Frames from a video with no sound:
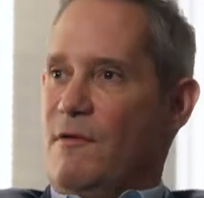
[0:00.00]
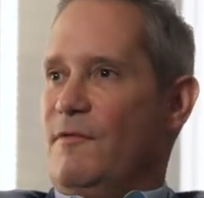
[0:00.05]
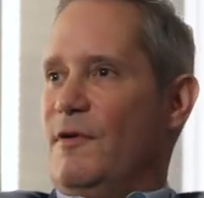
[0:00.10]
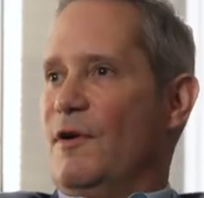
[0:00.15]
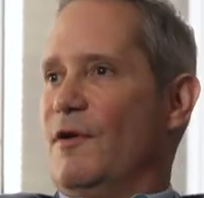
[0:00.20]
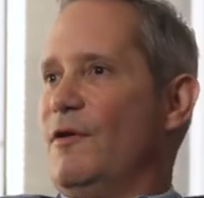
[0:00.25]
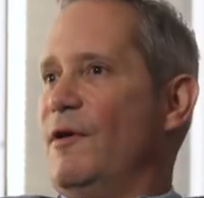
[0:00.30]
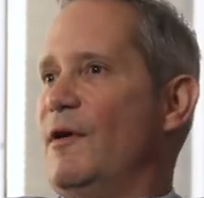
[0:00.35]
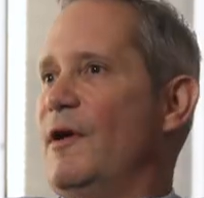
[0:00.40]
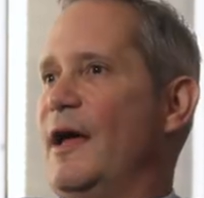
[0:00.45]

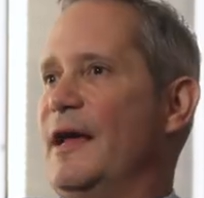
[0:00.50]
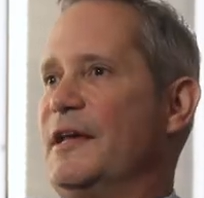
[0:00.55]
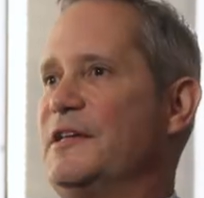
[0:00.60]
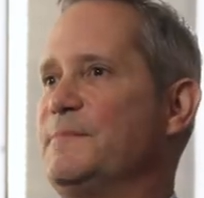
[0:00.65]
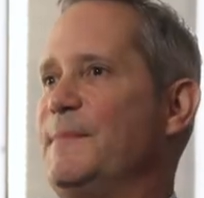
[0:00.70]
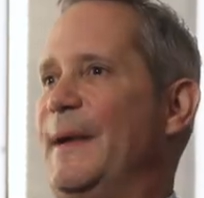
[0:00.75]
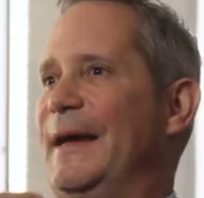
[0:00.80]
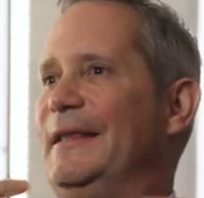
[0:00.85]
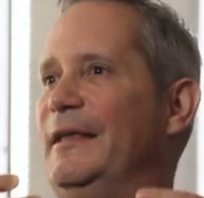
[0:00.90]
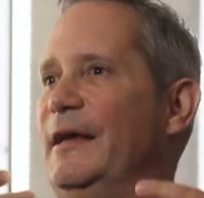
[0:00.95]
we are
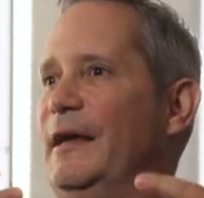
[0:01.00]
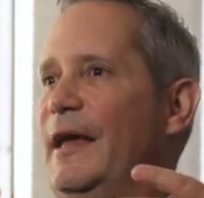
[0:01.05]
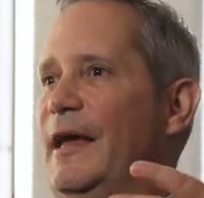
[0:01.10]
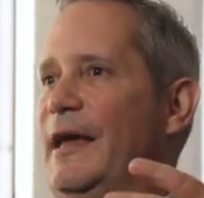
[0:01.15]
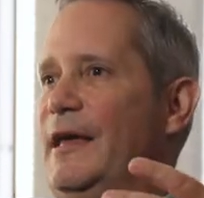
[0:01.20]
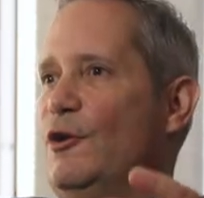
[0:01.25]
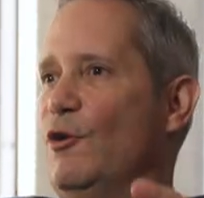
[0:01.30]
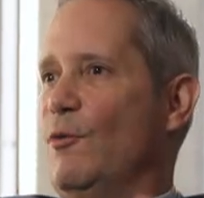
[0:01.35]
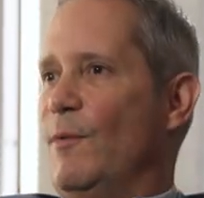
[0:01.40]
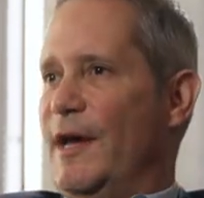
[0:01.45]
expecting
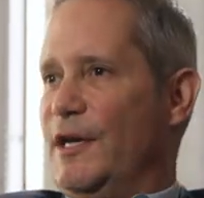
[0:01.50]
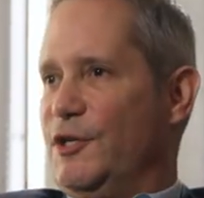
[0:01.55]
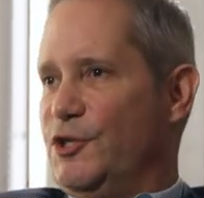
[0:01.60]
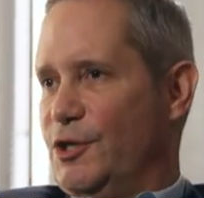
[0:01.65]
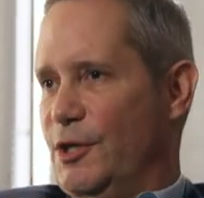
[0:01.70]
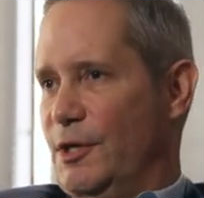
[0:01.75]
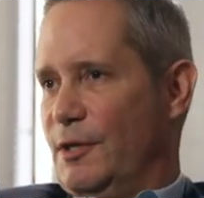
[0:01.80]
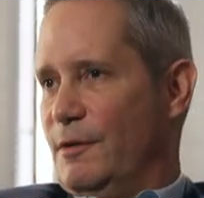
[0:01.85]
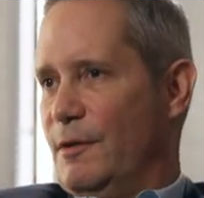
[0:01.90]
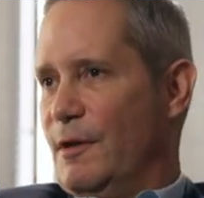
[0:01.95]
innovation